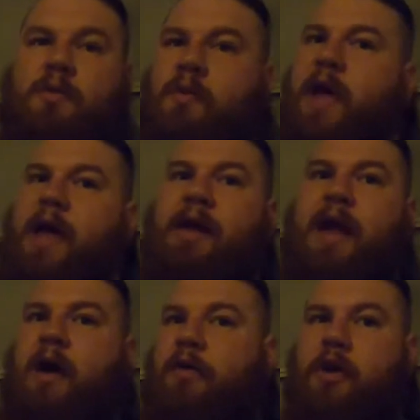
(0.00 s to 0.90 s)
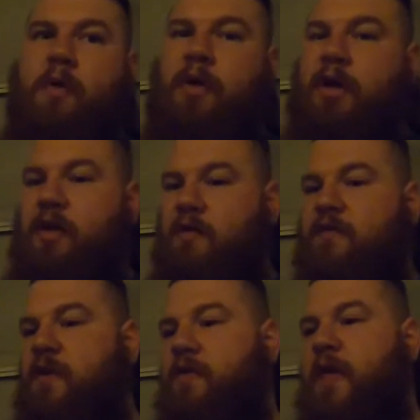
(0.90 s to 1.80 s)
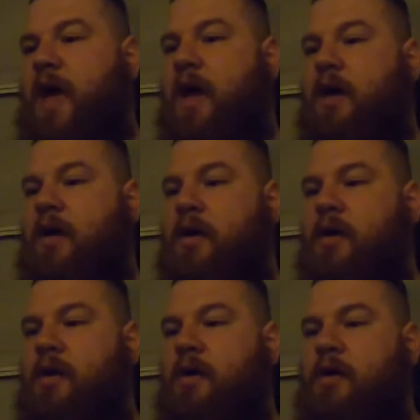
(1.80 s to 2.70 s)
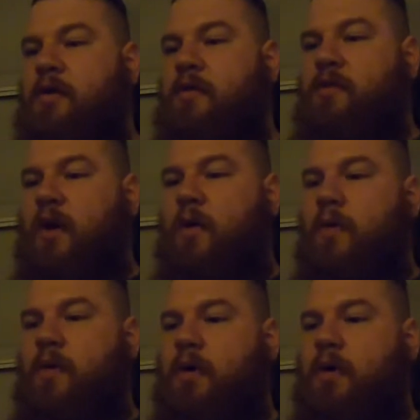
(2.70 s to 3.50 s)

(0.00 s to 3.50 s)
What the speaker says: Without a doubt, no one can refute that. So,